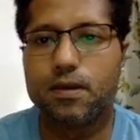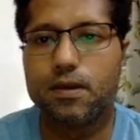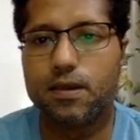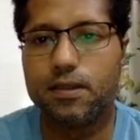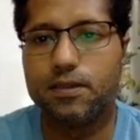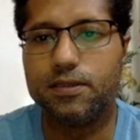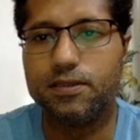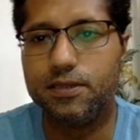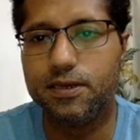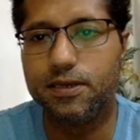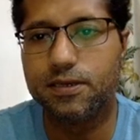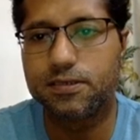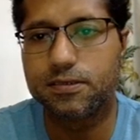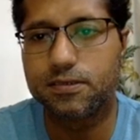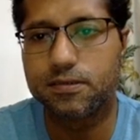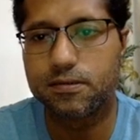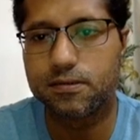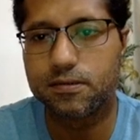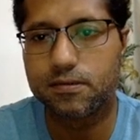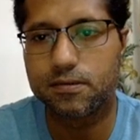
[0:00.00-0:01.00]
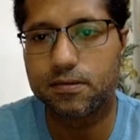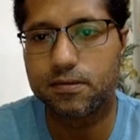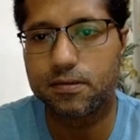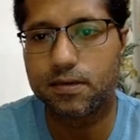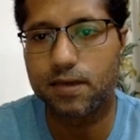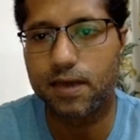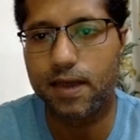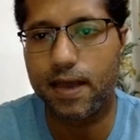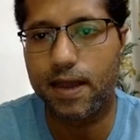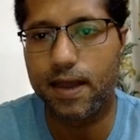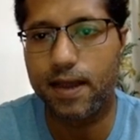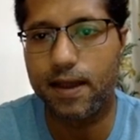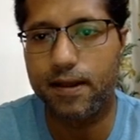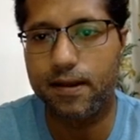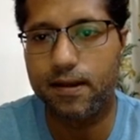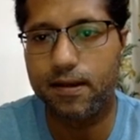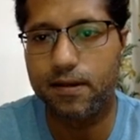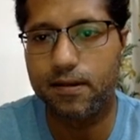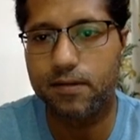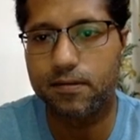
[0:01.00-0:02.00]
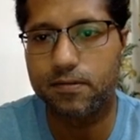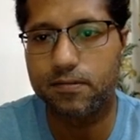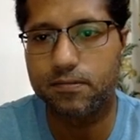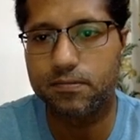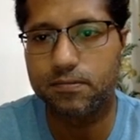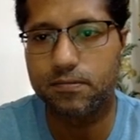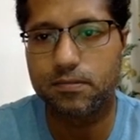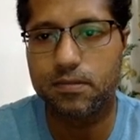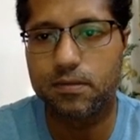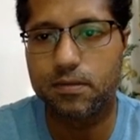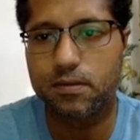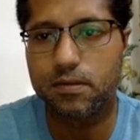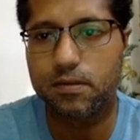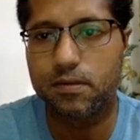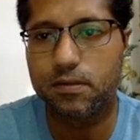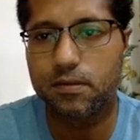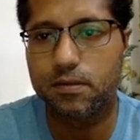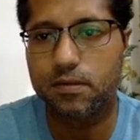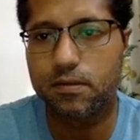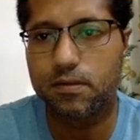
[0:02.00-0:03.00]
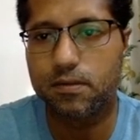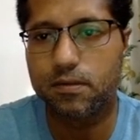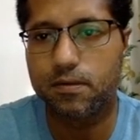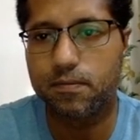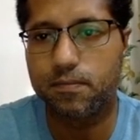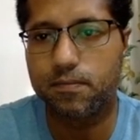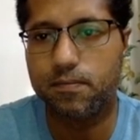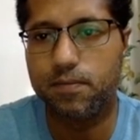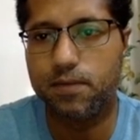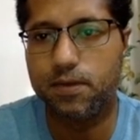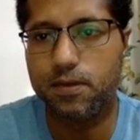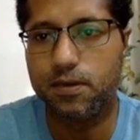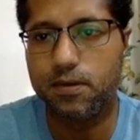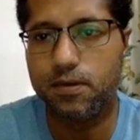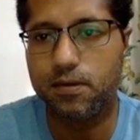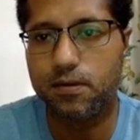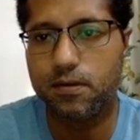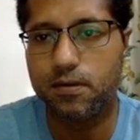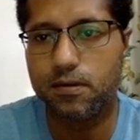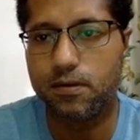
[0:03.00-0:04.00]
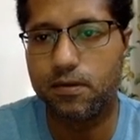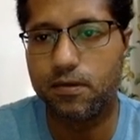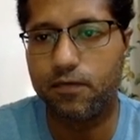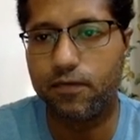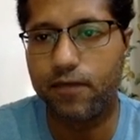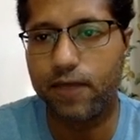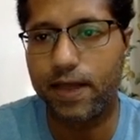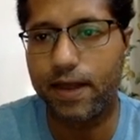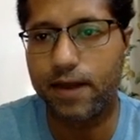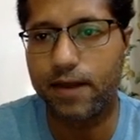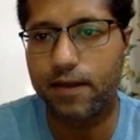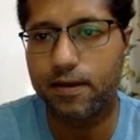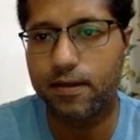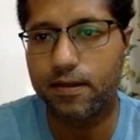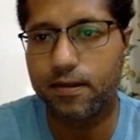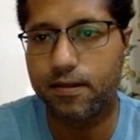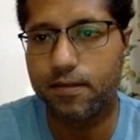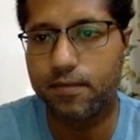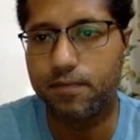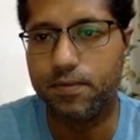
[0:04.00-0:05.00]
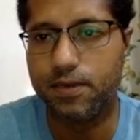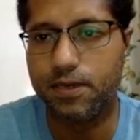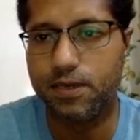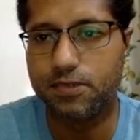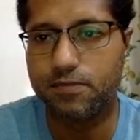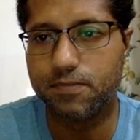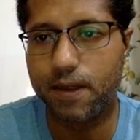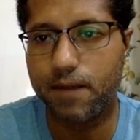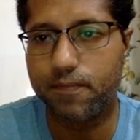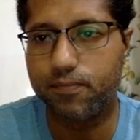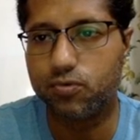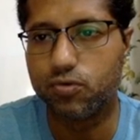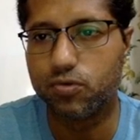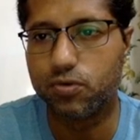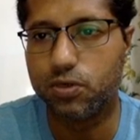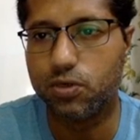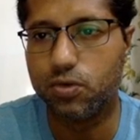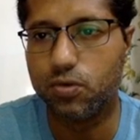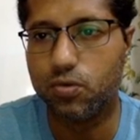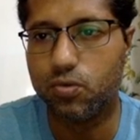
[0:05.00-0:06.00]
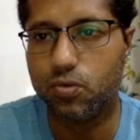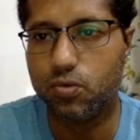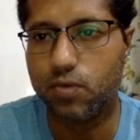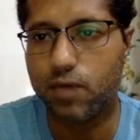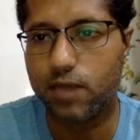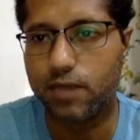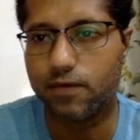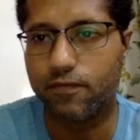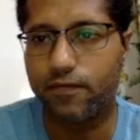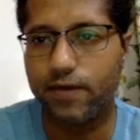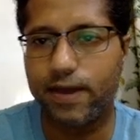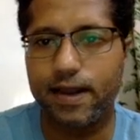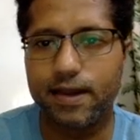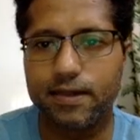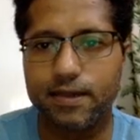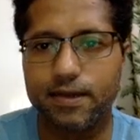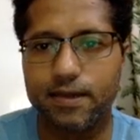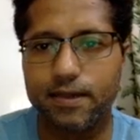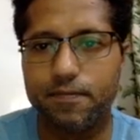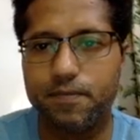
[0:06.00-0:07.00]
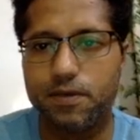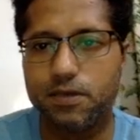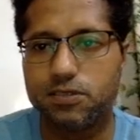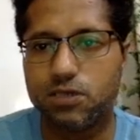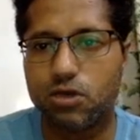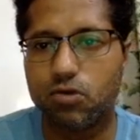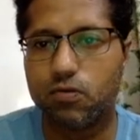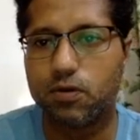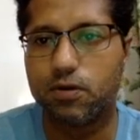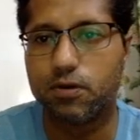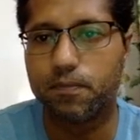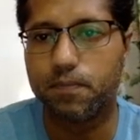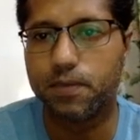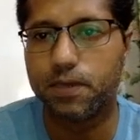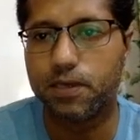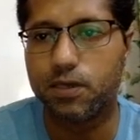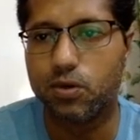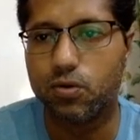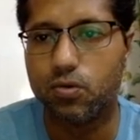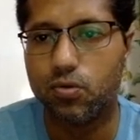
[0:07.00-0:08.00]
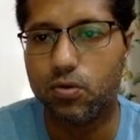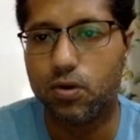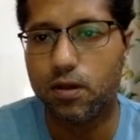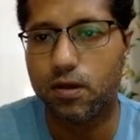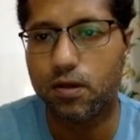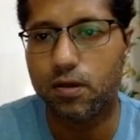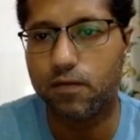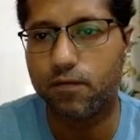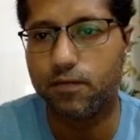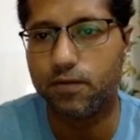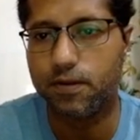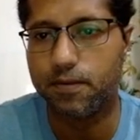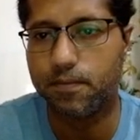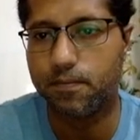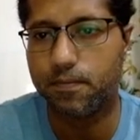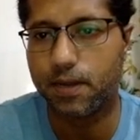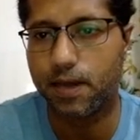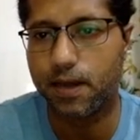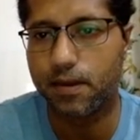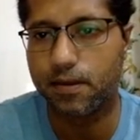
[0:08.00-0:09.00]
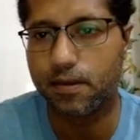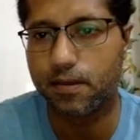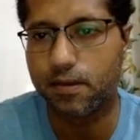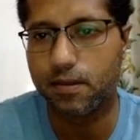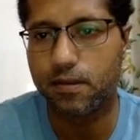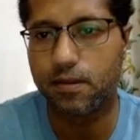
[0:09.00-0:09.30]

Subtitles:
this and B, the fact B is mapped to Q and the fact that AB is equal to PQ will imply